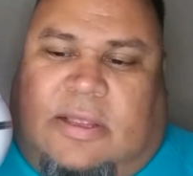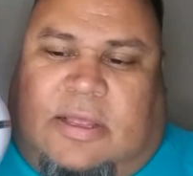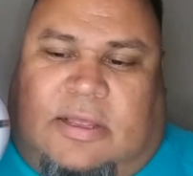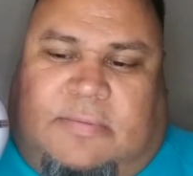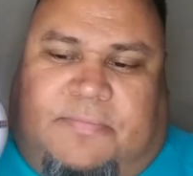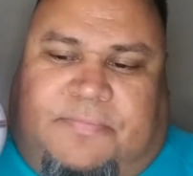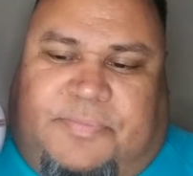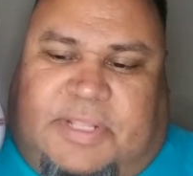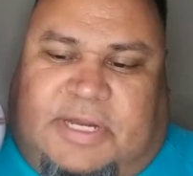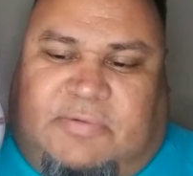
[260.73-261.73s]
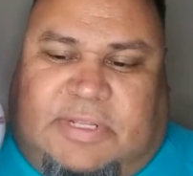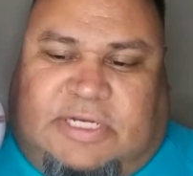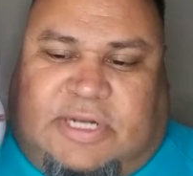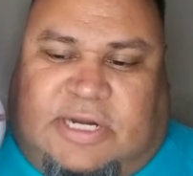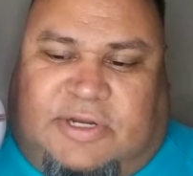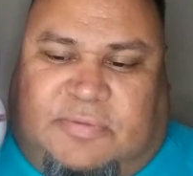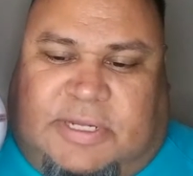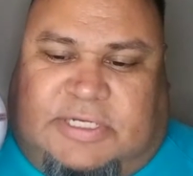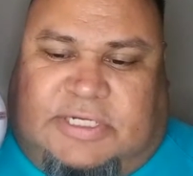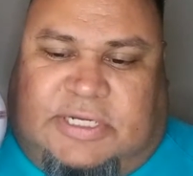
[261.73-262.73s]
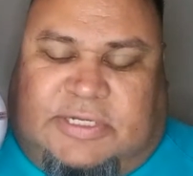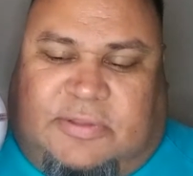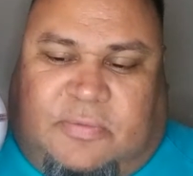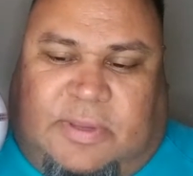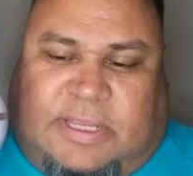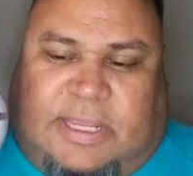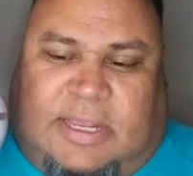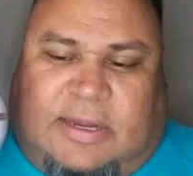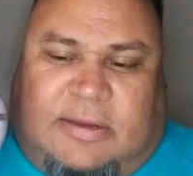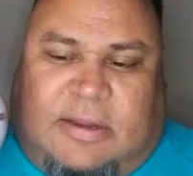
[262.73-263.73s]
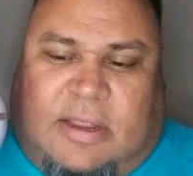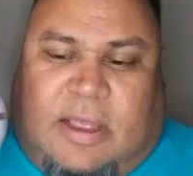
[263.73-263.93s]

Um, didn't really try to do much into the weekend.